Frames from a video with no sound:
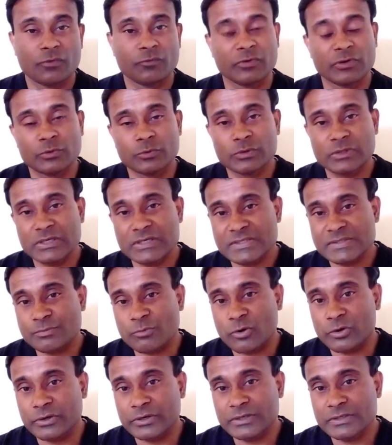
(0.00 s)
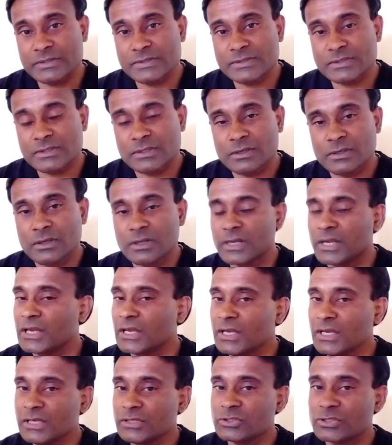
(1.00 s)
we know the respondents,
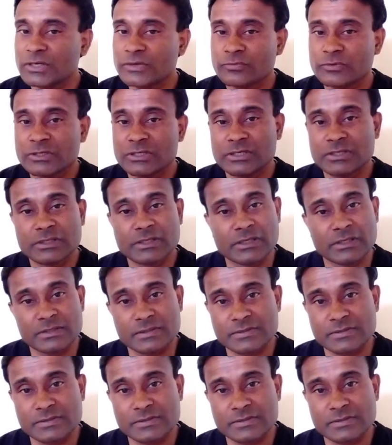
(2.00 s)
each and every detail